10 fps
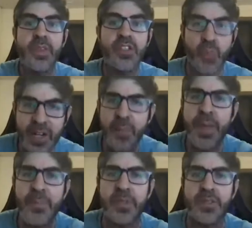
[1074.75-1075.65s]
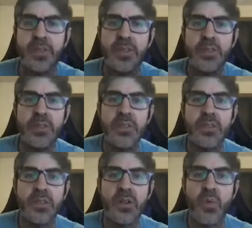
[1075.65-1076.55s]
So where are the people?
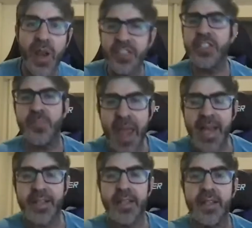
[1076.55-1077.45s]
Where's the demand?